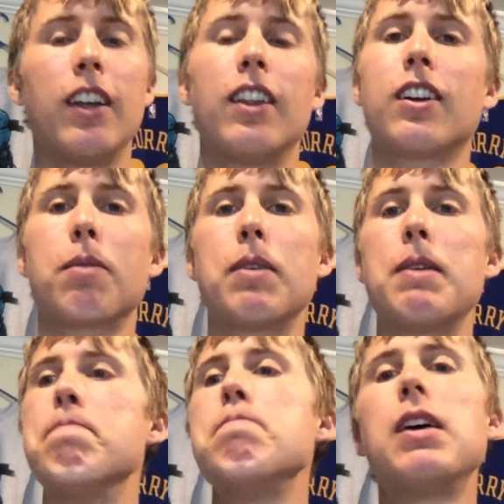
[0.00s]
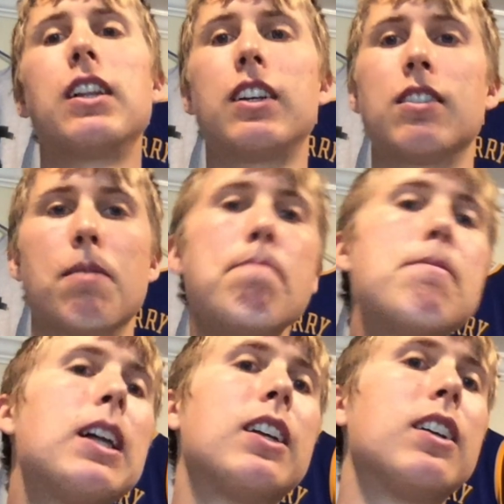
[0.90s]
There can be millions and
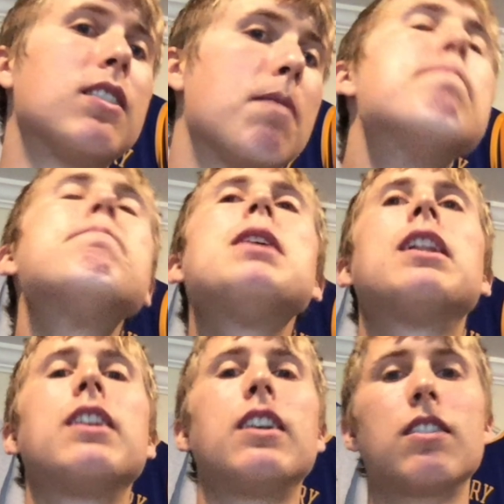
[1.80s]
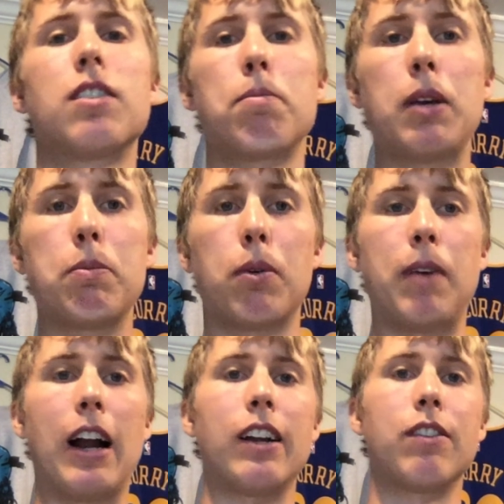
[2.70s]
millions and millions of people
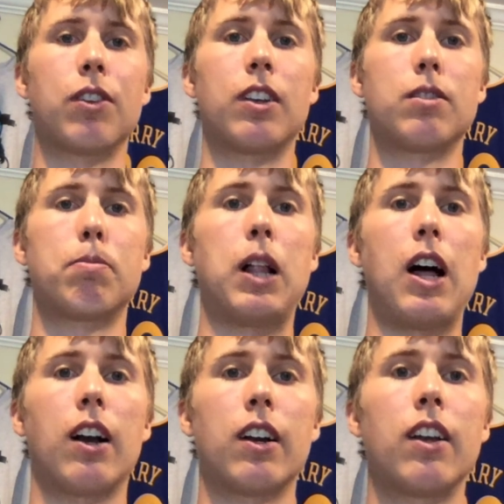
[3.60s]
mining for this block,